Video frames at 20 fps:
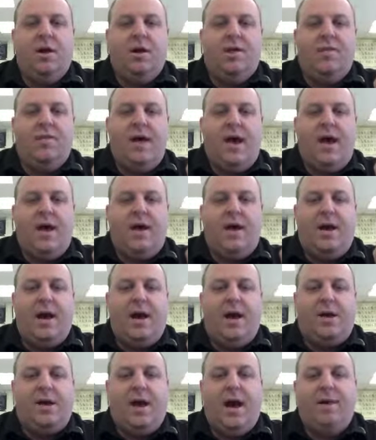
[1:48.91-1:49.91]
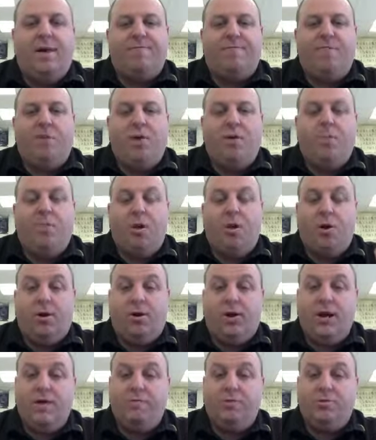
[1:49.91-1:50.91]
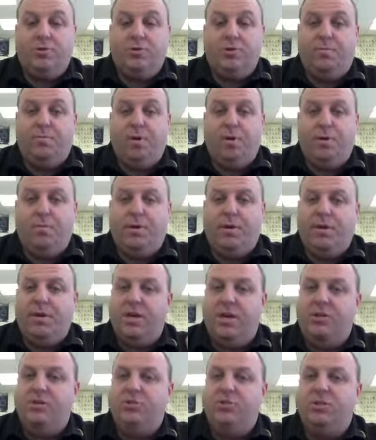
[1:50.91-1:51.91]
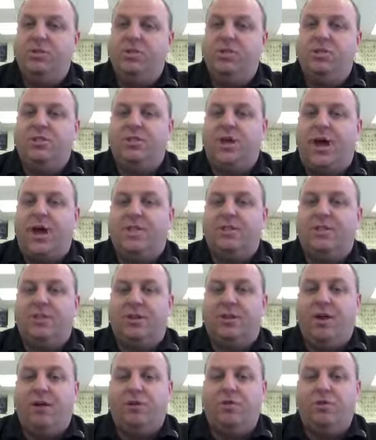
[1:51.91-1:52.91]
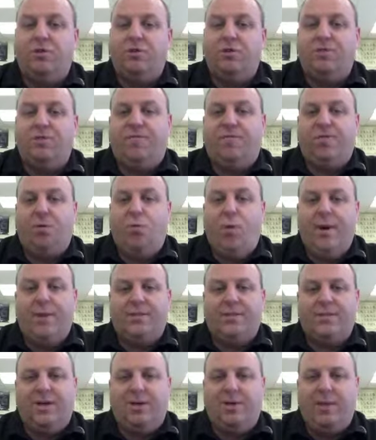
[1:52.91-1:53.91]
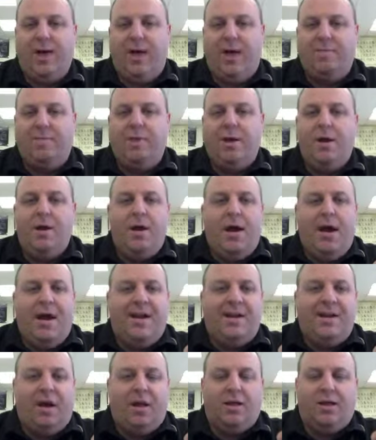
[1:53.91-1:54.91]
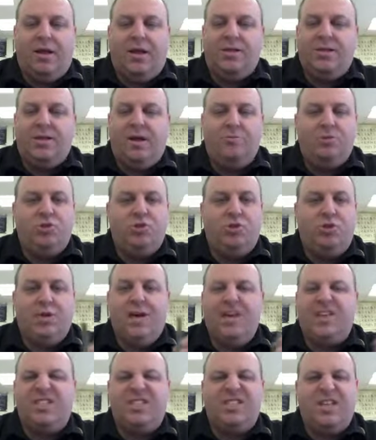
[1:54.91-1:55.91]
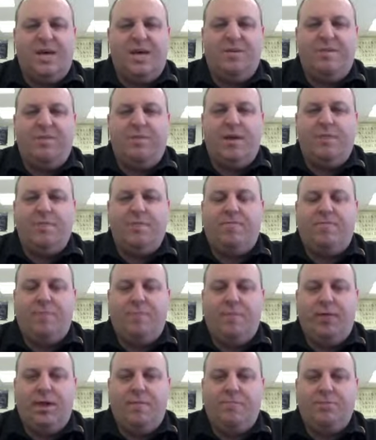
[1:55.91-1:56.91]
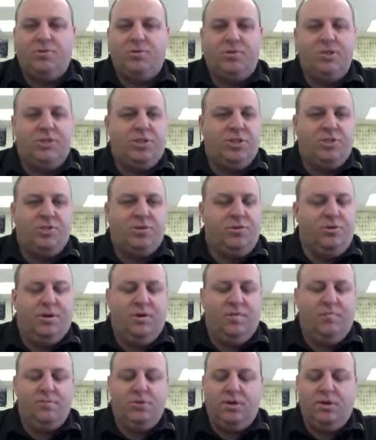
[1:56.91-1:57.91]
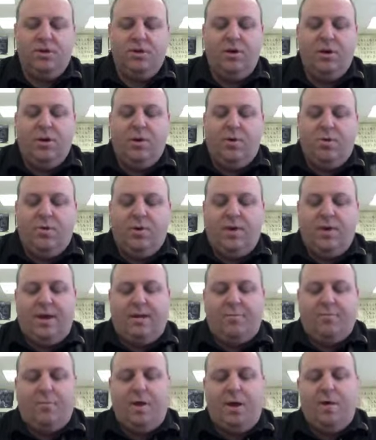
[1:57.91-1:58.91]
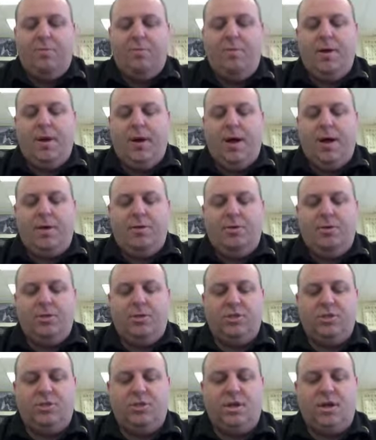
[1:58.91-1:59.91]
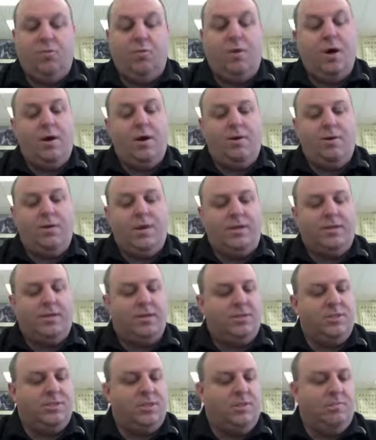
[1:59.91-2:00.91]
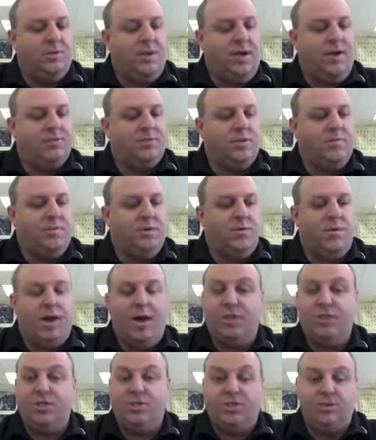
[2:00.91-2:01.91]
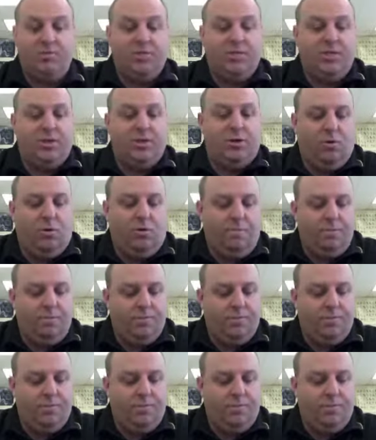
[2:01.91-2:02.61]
that I got from our chemistry department. They use these as electrodes for the wet cell lab. And a lot of times you can get a set of them from the chemistry teacher. They'll give them to you without a problem. And you can just say, well, that does seem to have some interaction. That was nickel.